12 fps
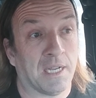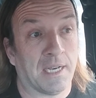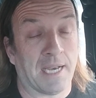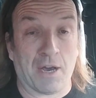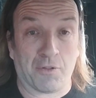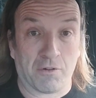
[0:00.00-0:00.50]

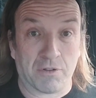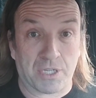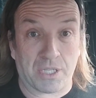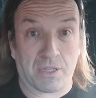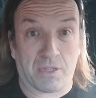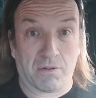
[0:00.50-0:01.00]
Now,
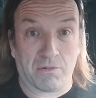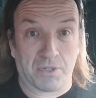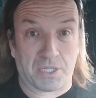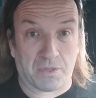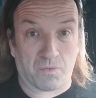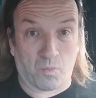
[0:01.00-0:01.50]

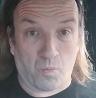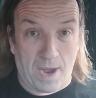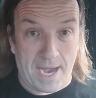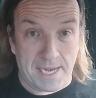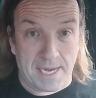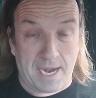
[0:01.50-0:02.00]
those
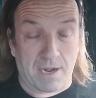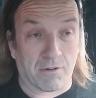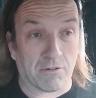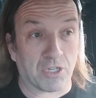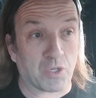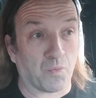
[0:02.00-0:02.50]

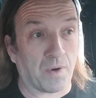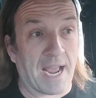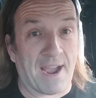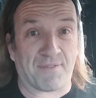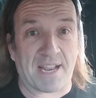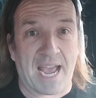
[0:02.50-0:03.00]
radiators would
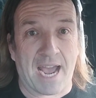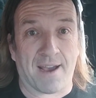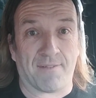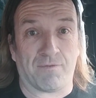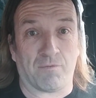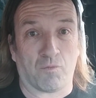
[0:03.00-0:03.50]
have to
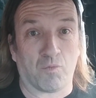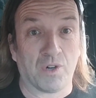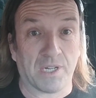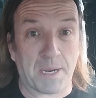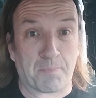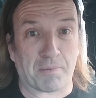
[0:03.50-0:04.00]
have
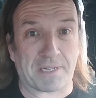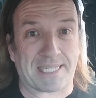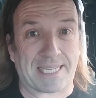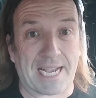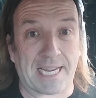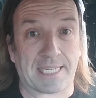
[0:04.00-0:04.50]
really
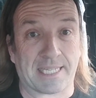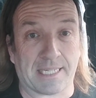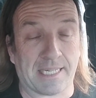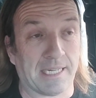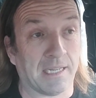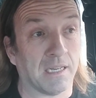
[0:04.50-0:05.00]

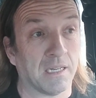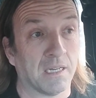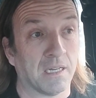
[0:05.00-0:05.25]
precisely